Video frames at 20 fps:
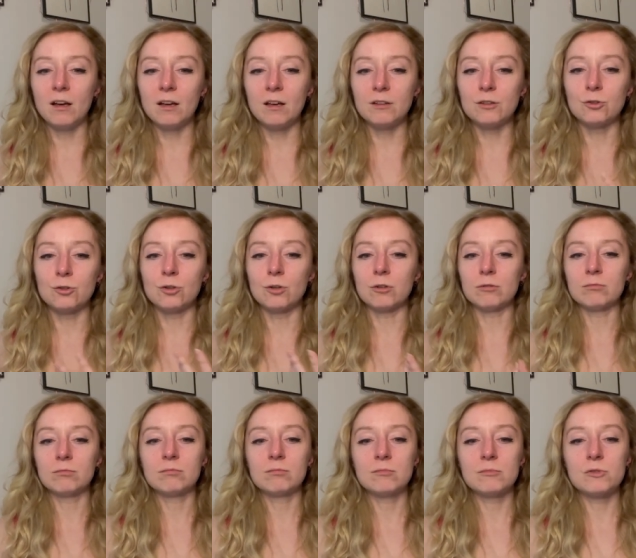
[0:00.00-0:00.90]
you know
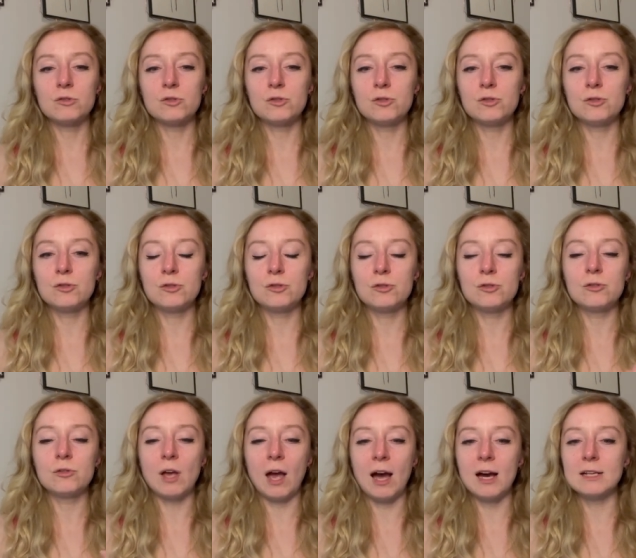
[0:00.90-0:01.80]

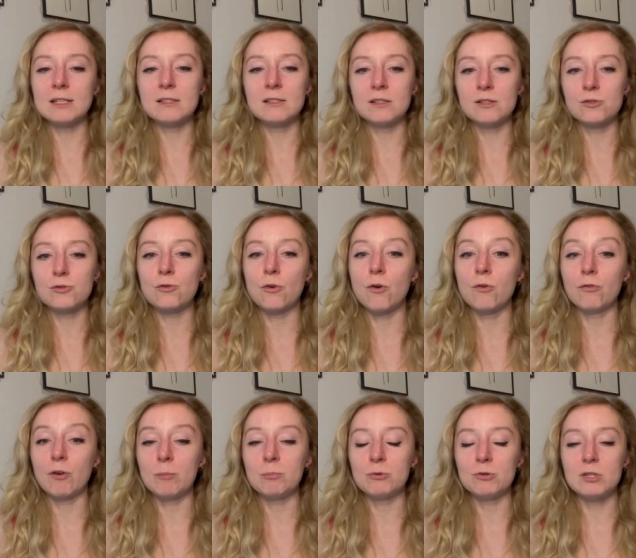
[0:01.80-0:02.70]
has the strong
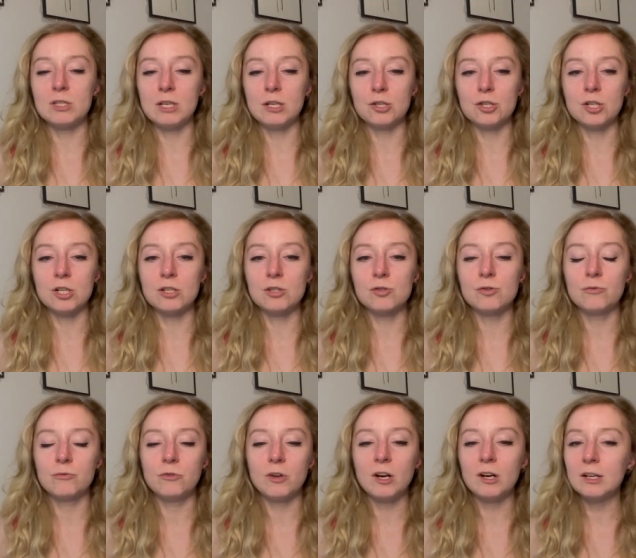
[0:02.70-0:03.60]
reputation so
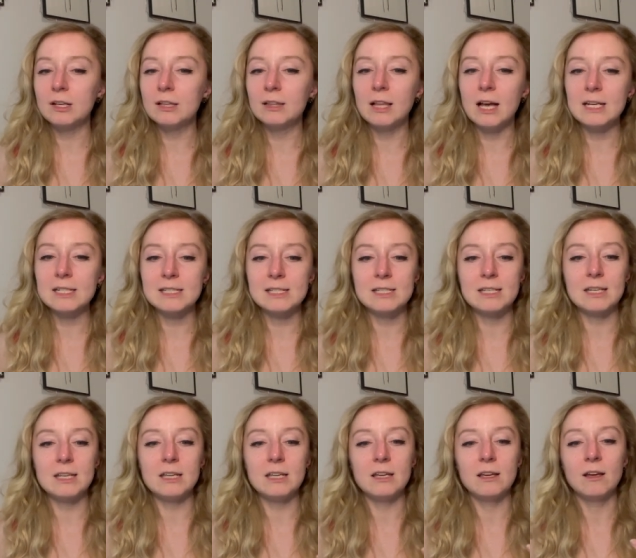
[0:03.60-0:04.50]
very
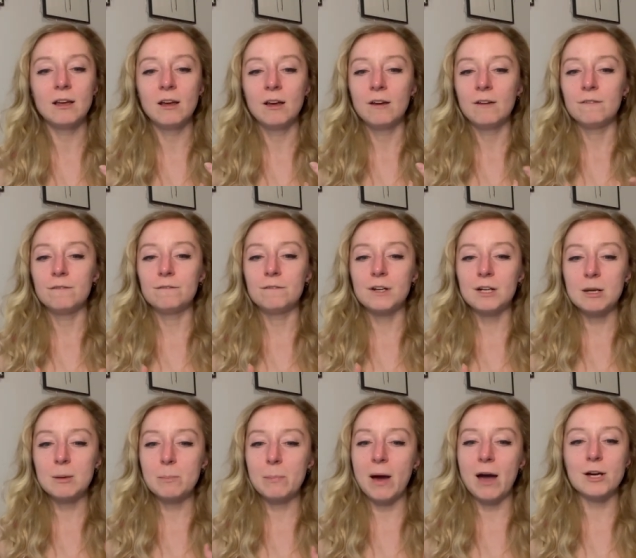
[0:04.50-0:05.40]
lusty
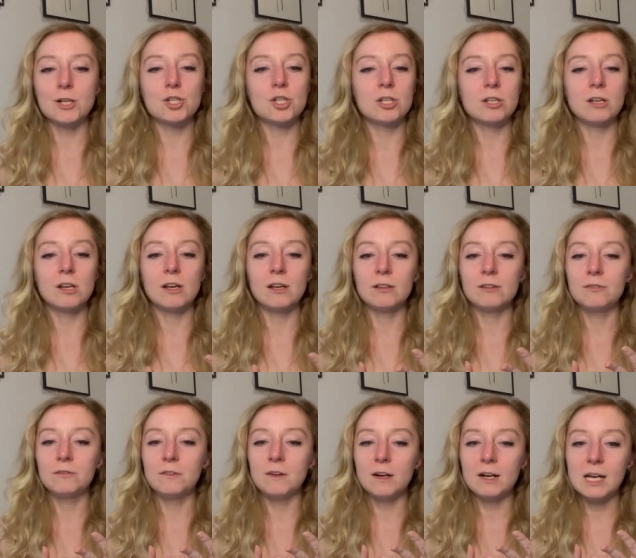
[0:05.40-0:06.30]
very passionate
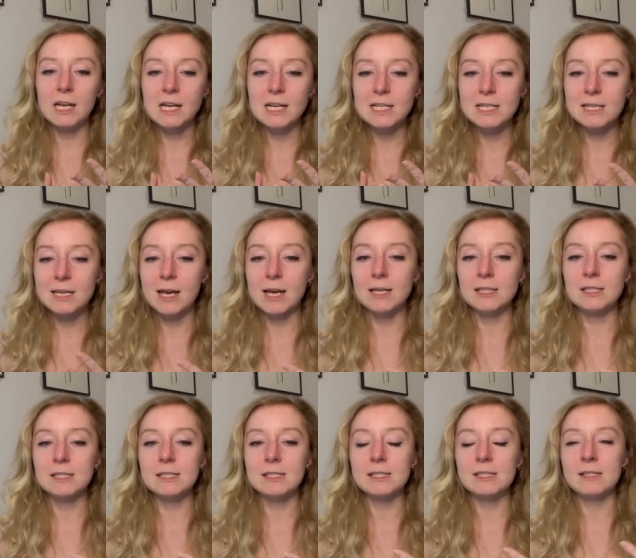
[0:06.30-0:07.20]
very
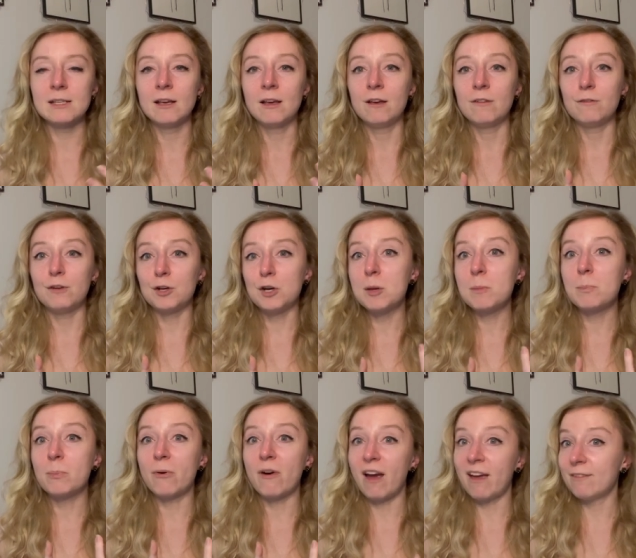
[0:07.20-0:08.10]
intense very
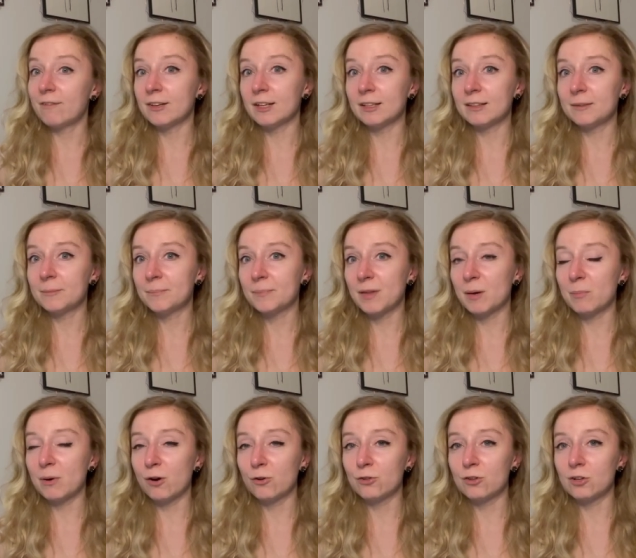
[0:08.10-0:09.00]
private
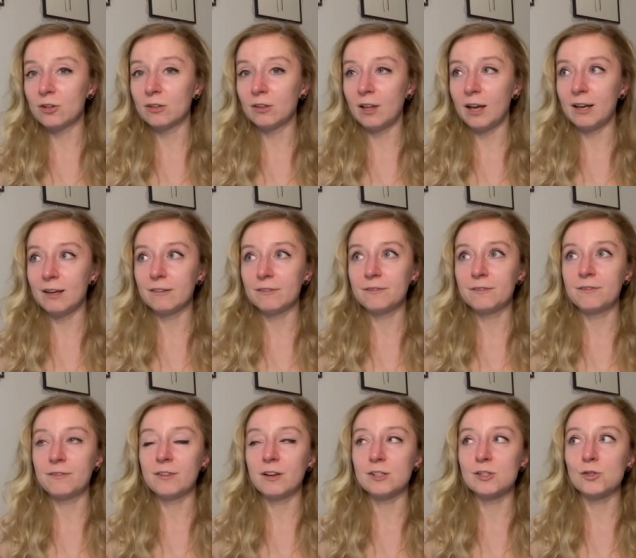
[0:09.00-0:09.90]
about their
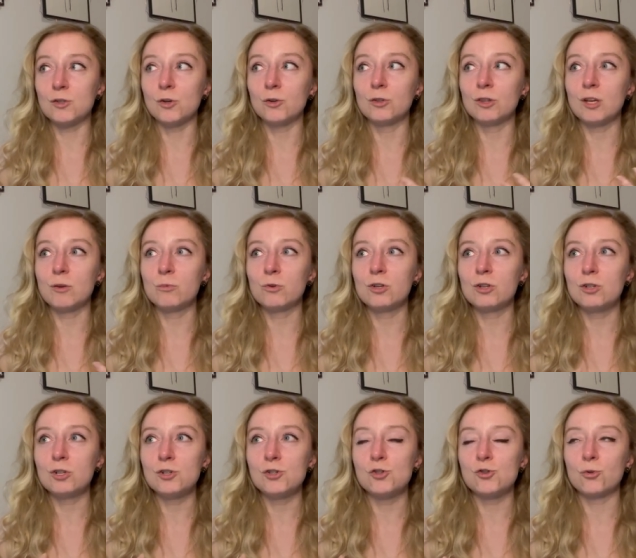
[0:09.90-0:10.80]
life so they wouldn't
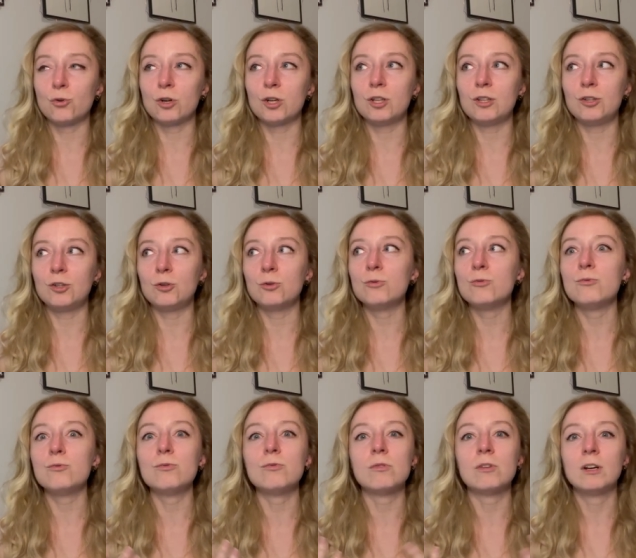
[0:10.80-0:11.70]
enjoy
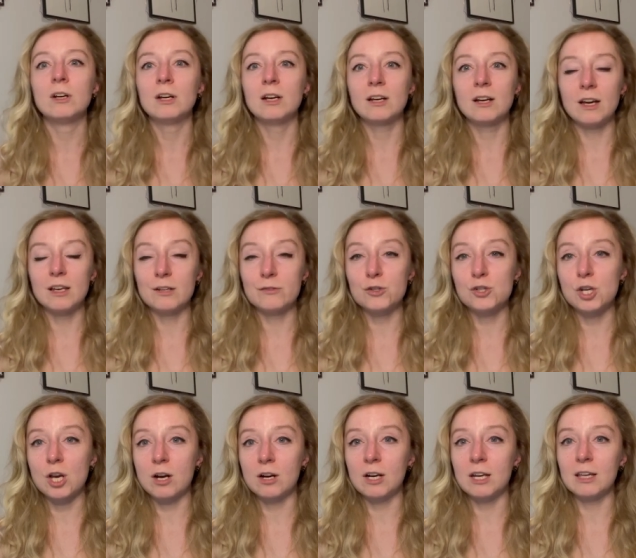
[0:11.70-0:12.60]
you kind of
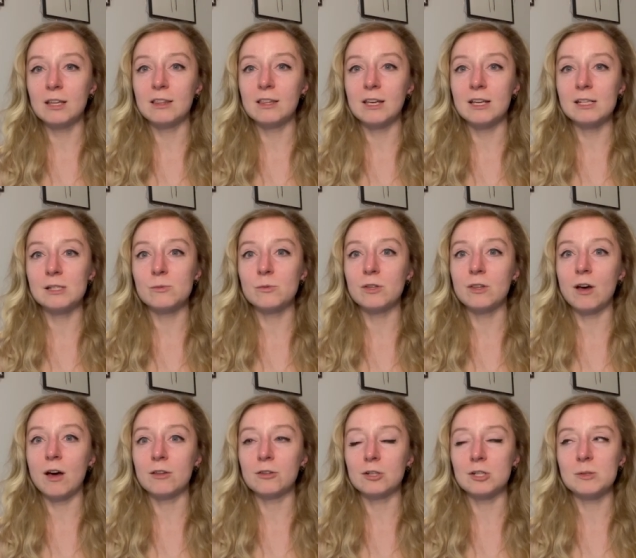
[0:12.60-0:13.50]
sharing things with
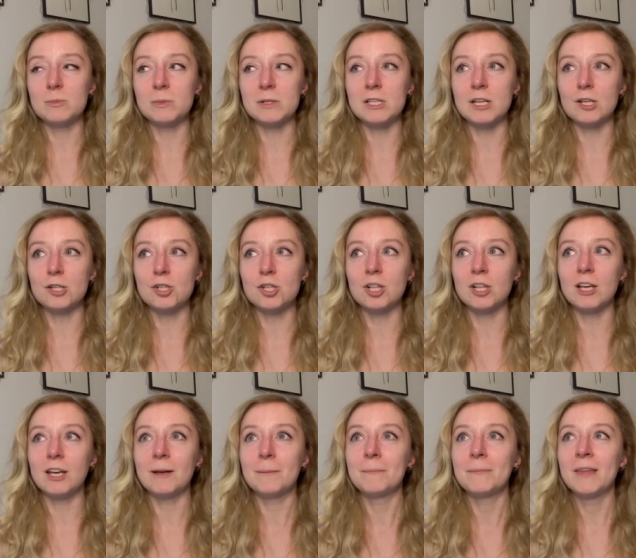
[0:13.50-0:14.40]
others
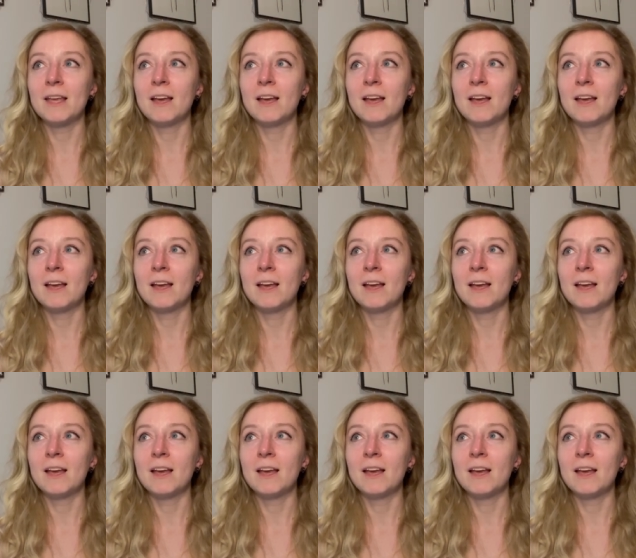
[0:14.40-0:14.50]
potentially.